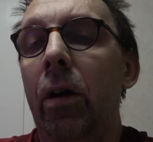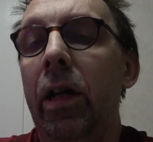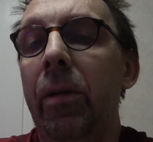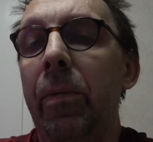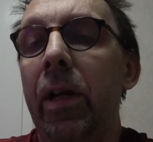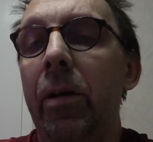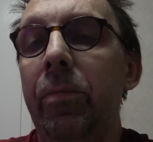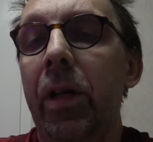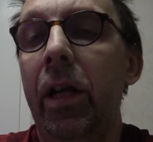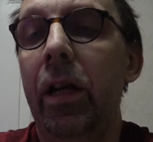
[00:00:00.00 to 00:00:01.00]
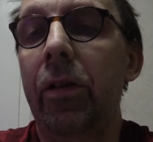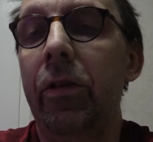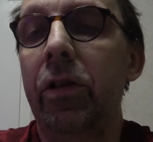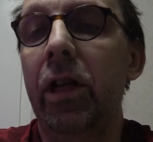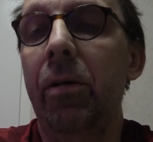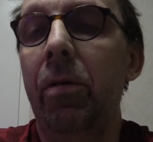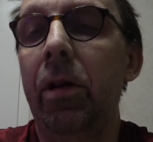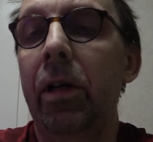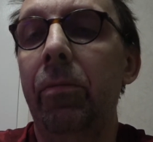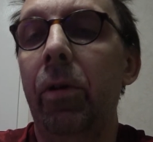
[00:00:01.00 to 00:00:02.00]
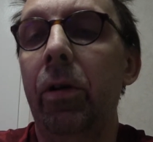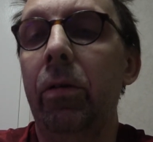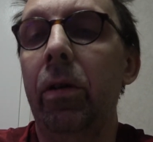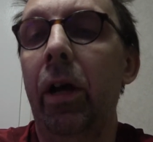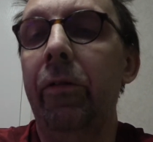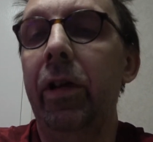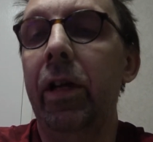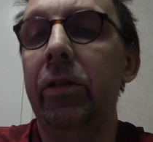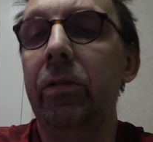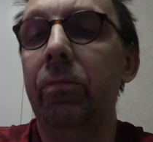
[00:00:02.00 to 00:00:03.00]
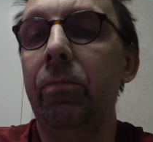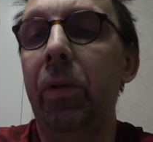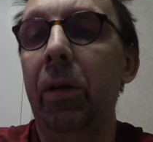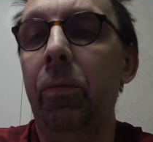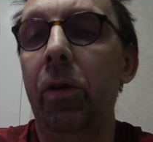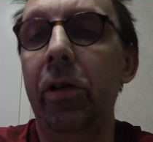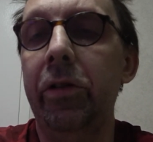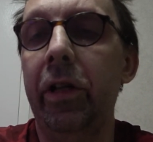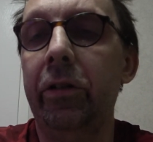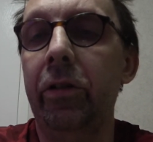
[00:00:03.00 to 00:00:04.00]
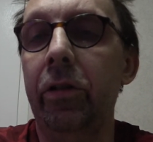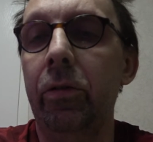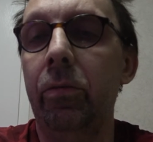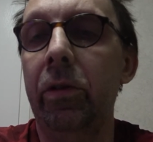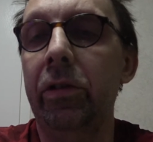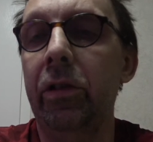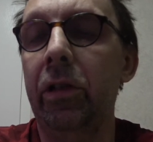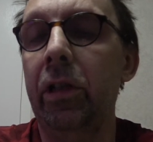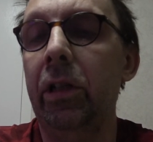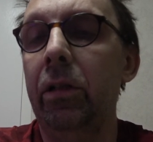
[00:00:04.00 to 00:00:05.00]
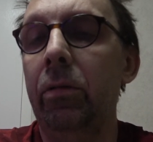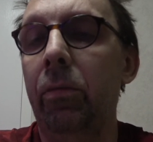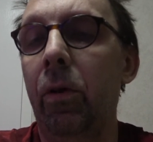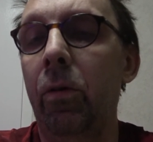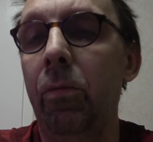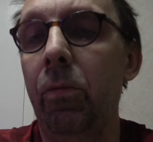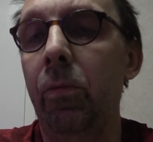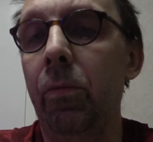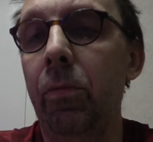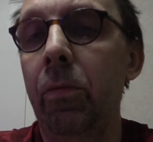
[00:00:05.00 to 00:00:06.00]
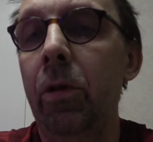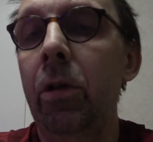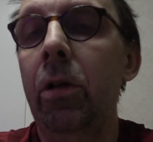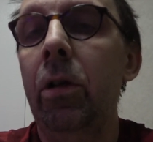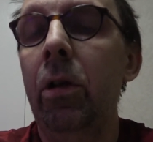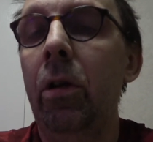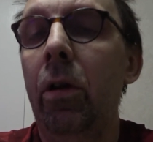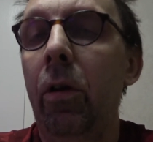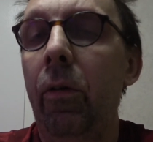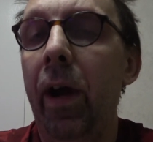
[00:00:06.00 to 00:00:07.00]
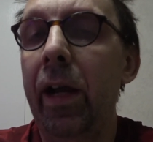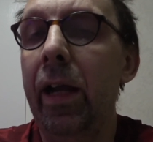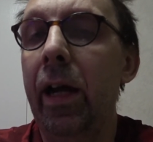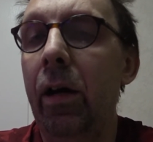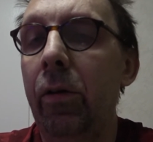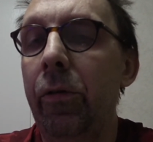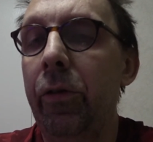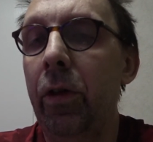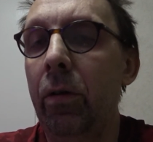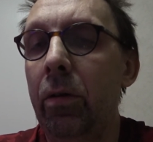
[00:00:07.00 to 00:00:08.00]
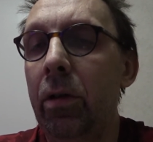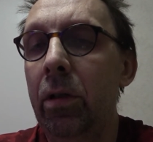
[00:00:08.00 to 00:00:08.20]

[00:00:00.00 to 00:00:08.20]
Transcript: keep you updated on the job hunt, but I've got some big projects to do recently or right now, so